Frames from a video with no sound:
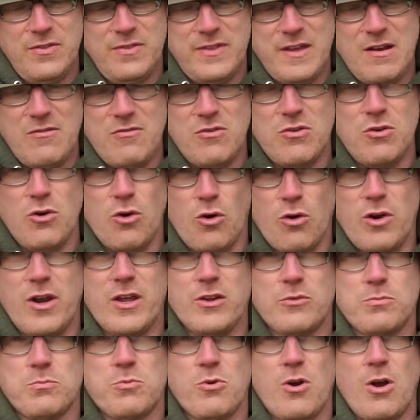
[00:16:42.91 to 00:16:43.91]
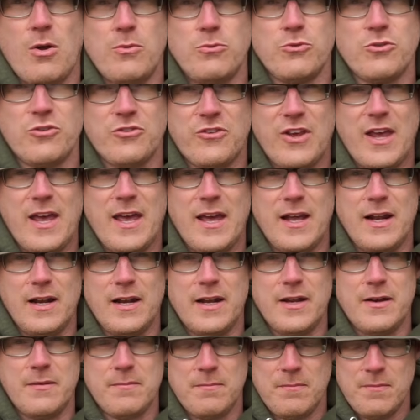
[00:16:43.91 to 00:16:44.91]
they're a lot less prone to
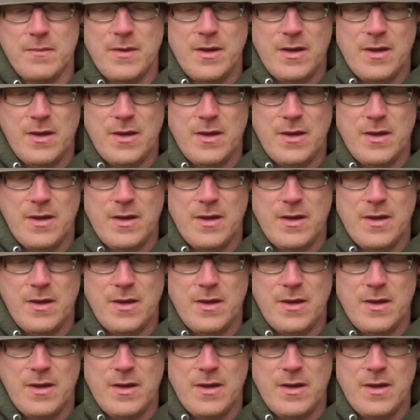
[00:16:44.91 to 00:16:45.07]
tangling.